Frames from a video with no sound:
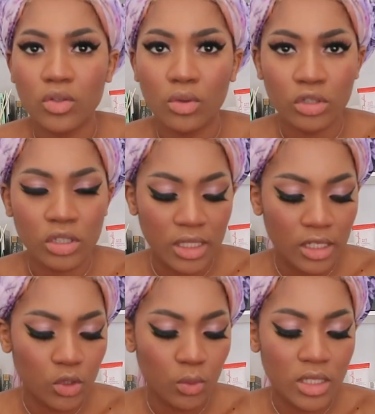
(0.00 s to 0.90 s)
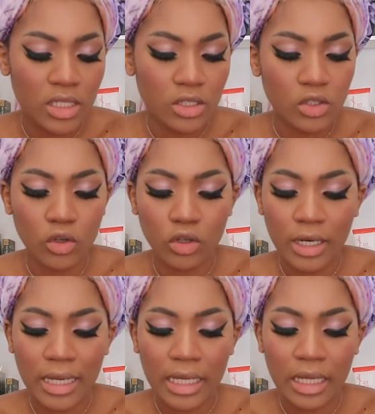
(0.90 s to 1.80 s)
So she said she wants it to
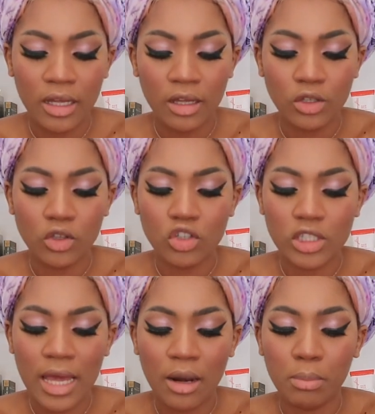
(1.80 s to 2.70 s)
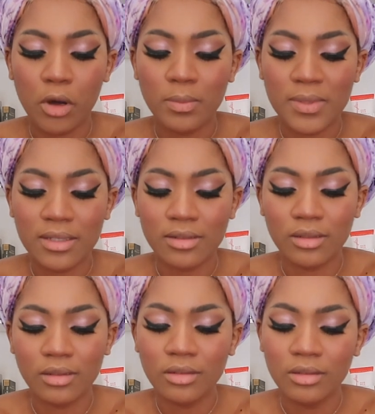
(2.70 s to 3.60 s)
look like you just had a
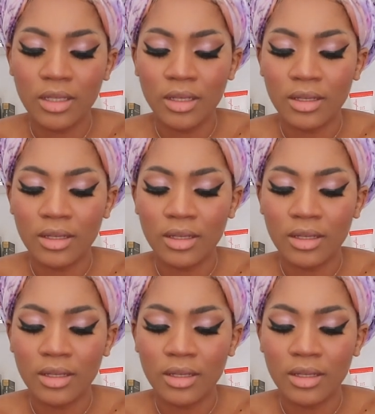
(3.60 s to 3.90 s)
popsicle,